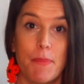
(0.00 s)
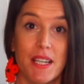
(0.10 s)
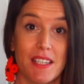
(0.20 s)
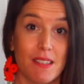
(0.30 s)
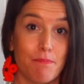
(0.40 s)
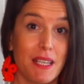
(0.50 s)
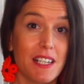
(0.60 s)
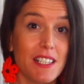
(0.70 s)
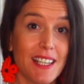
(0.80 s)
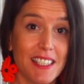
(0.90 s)
But
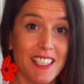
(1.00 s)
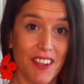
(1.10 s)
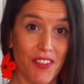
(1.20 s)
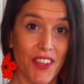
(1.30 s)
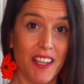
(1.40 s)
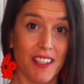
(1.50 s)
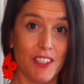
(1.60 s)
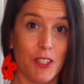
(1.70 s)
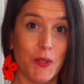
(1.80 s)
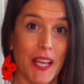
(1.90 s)
because I didn't
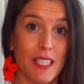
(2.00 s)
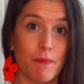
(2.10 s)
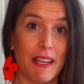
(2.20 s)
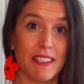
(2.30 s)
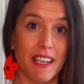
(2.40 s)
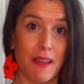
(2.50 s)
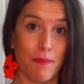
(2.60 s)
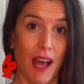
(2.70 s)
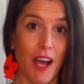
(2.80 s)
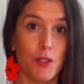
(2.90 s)
think to explain
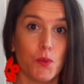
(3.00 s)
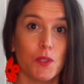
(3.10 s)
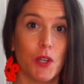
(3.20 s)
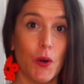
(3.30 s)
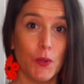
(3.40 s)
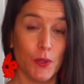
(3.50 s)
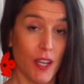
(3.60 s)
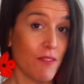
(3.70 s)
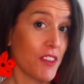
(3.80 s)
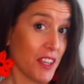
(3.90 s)
them how it would go,
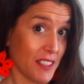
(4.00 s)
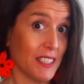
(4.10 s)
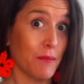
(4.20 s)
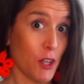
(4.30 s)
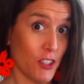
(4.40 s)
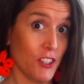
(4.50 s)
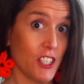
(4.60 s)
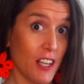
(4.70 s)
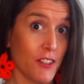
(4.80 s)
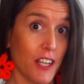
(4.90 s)
everything that I'm gonna
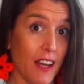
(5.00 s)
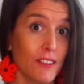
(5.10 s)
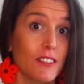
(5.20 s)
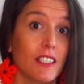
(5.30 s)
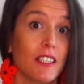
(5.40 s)
tell you now,